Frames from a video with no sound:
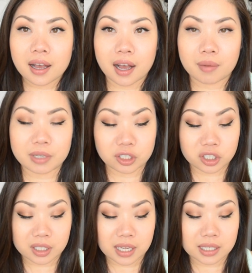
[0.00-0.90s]
Um, it's
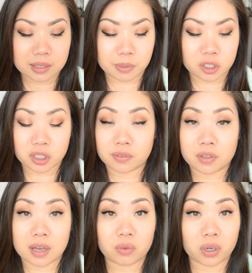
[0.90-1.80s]
just nice, especially if
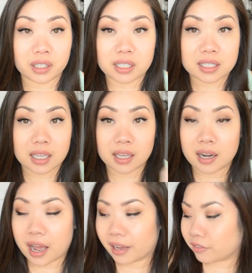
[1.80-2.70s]
you have oily
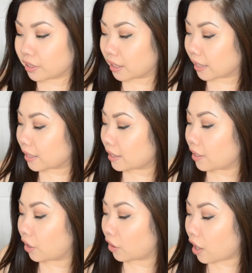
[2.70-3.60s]
skin. I really like
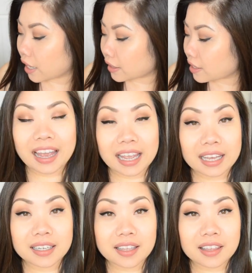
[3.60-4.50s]
it a lot.
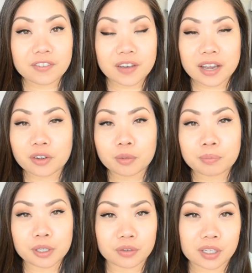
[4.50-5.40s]
And the final
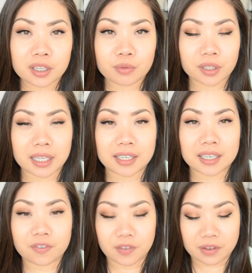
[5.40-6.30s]
beauty
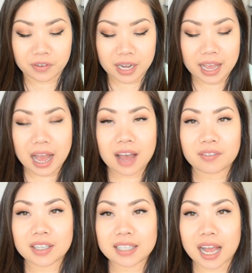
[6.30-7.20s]
related favorite I
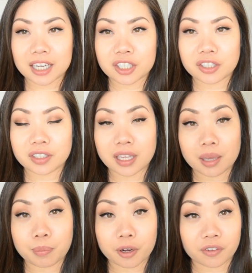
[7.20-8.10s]
have is actually
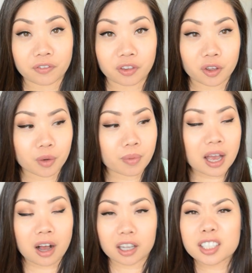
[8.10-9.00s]
a perfume,
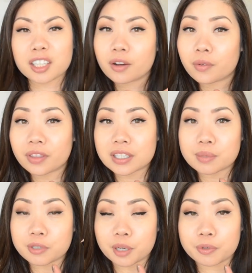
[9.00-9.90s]
also the
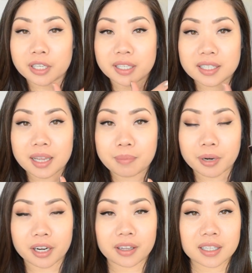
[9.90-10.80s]
subscription,
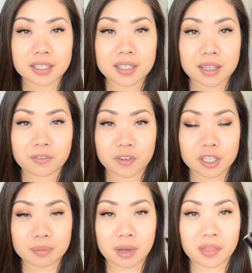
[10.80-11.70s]
Scentbird. This is the
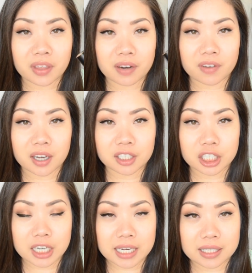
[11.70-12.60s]
first month that I've gotten to
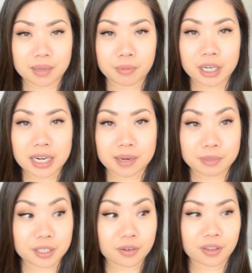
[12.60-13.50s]
try Scentbird, and I'm
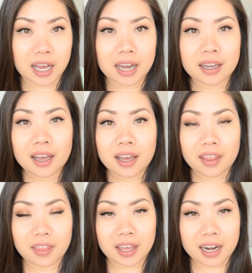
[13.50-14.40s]
so glad
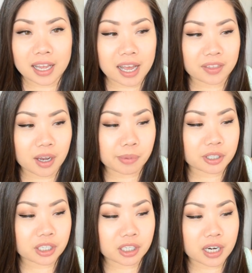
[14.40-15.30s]
that I had the
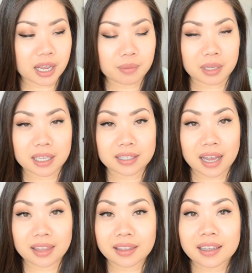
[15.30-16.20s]
opportunity to try it because
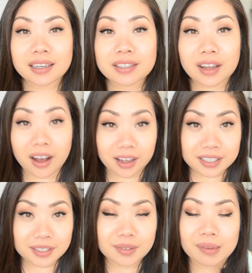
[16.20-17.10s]
I think it is
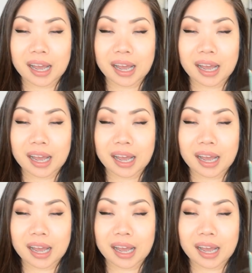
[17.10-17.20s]
awesome.